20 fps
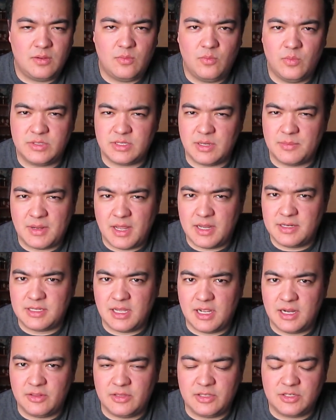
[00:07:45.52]
which I'm not
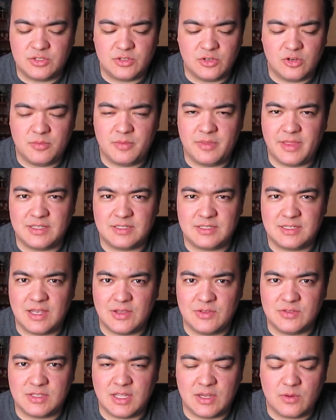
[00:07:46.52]
entirely sure, but that
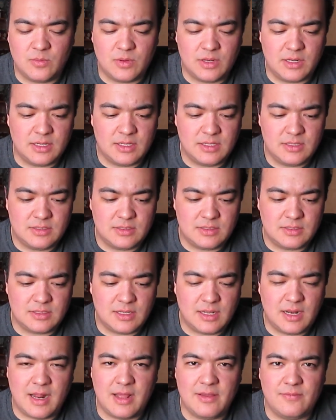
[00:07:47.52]
sounds like what it is.
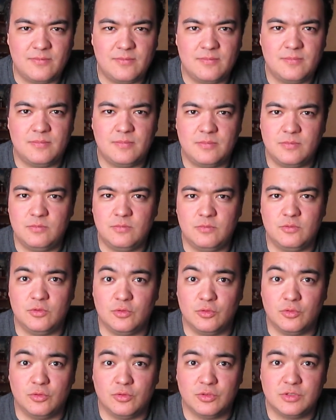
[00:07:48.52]

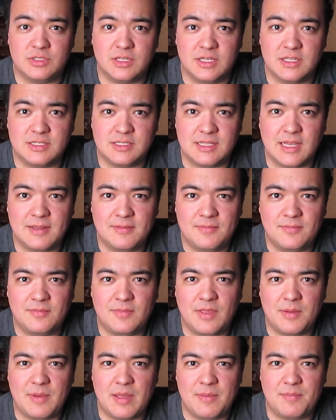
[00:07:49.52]
Google says that
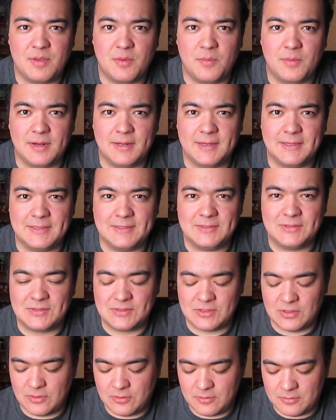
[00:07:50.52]
that might be what it is,
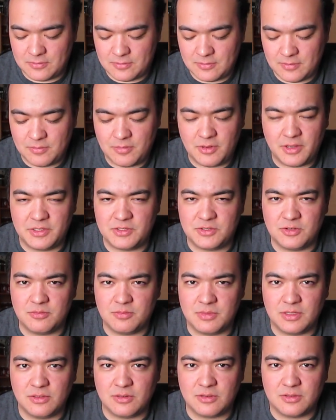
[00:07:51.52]
so probably
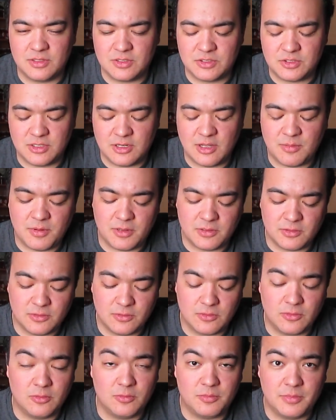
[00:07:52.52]
shouldn't be looking this shit up on
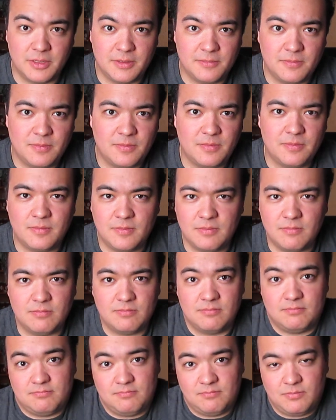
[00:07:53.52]
Google, but
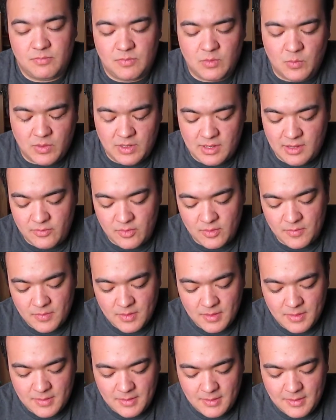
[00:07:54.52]
whatever.
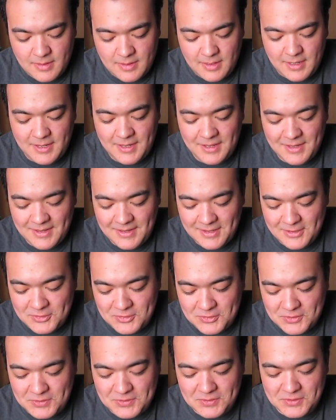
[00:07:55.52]

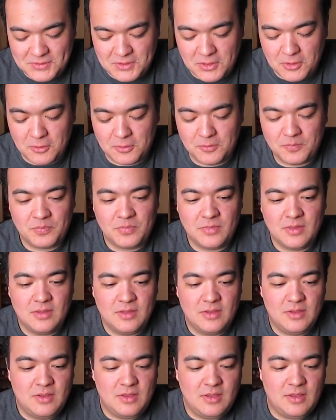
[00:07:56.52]
So
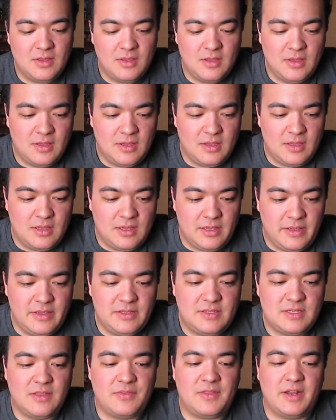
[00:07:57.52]
he
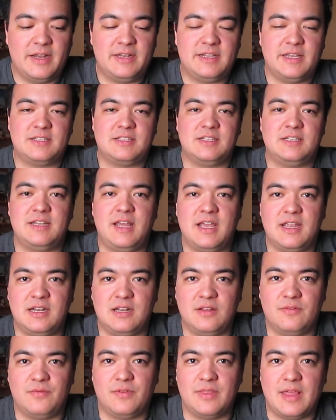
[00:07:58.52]
said that I tested
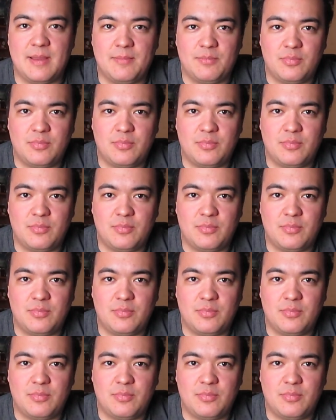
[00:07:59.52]
negative for that